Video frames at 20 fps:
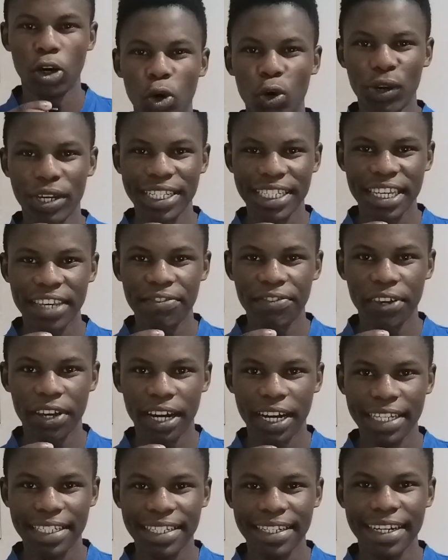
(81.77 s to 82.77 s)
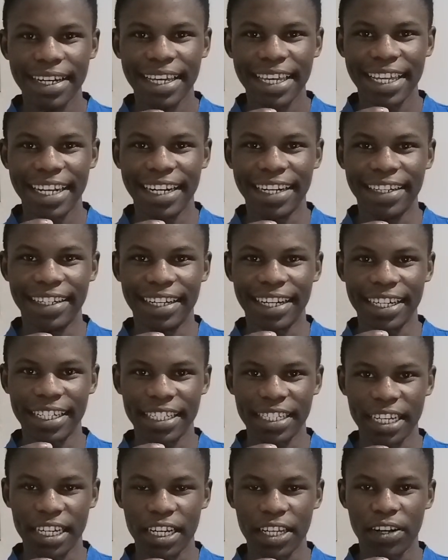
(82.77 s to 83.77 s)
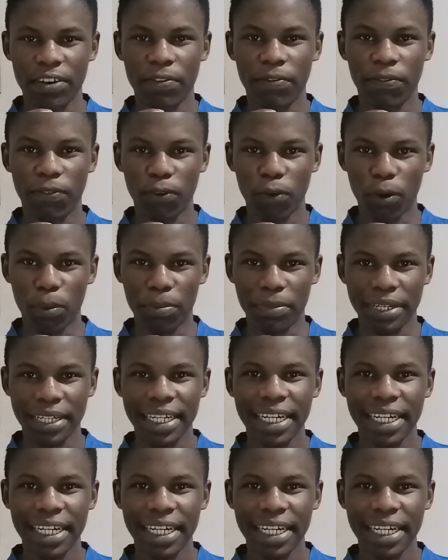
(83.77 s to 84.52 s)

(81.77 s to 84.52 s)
Always give your answer in an exact form.